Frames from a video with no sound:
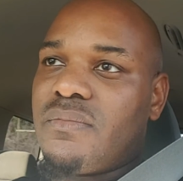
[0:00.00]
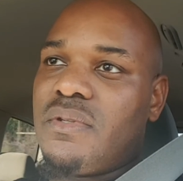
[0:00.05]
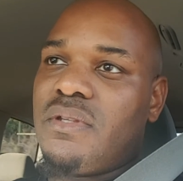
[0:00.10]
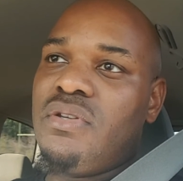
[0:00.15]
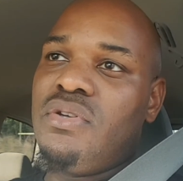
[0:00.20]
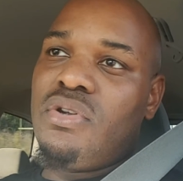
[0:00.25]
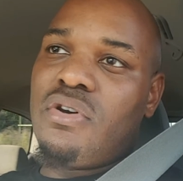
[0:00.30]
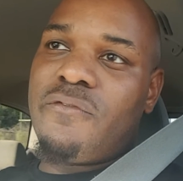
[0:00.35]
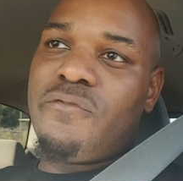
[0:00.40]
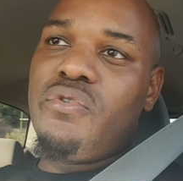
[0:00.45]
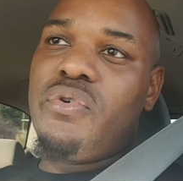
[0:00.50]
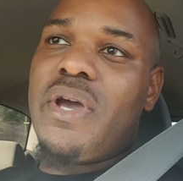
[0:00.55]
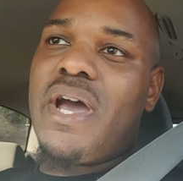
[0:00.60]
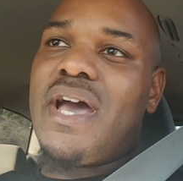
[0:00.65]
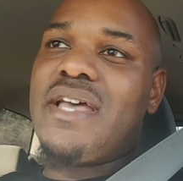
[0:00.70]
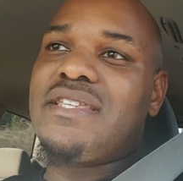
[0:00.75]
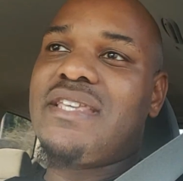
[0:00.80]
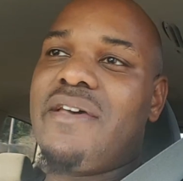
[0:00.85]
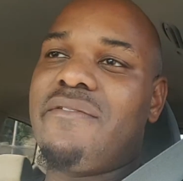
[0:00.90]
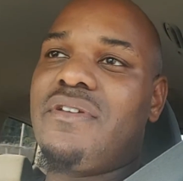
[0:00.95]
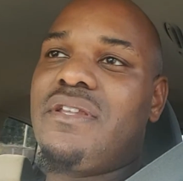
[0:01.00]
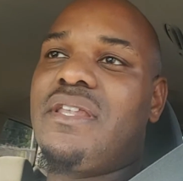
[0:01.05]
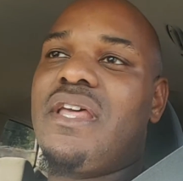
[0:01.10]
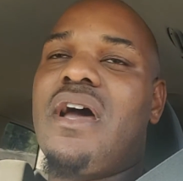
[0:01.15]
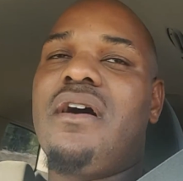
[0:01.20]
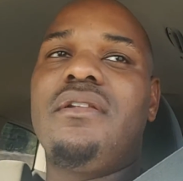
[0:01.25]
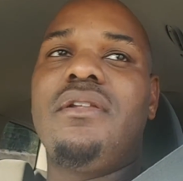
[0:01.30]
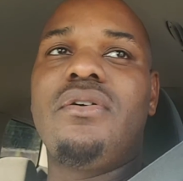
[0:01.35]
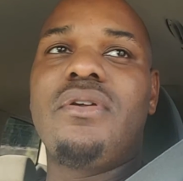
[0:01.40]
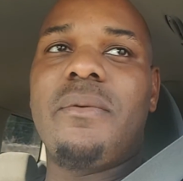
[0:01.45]
if you guys haven't
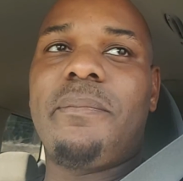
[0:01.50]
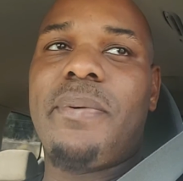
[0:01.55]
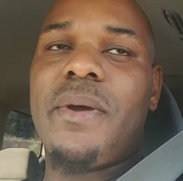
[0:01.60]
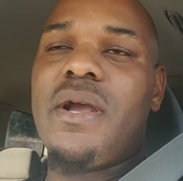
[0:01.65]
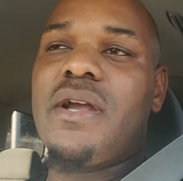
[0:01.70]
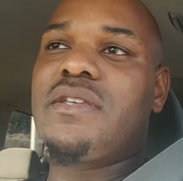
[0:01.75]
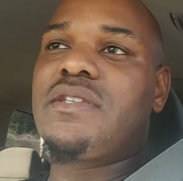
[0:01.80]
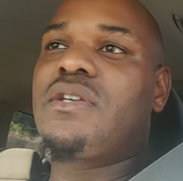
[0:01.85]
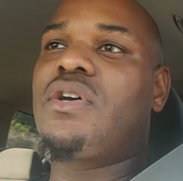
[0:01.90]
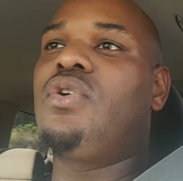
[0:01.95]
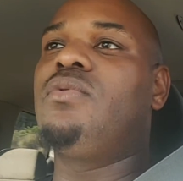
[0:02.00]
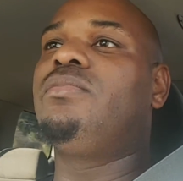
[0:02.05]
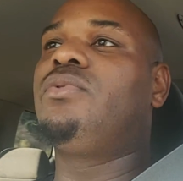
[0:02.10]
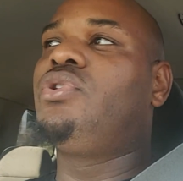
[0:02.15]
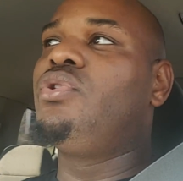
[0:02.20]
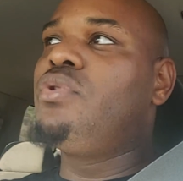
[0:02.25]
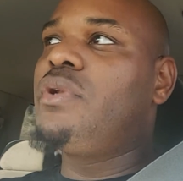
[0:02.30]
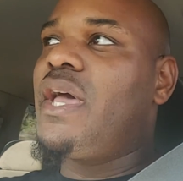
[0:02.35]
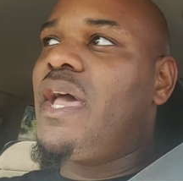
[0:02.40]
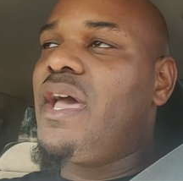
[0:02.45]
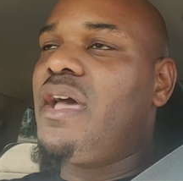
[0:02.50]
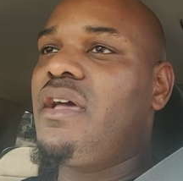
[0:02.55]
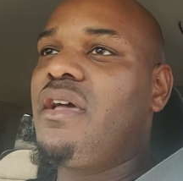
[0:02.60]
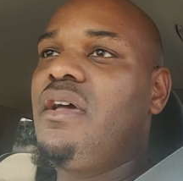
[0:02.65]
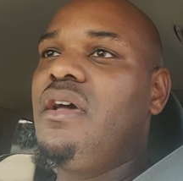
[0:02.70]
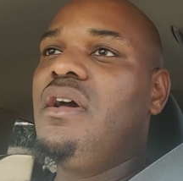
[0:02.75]
downloaded Periscope, do that.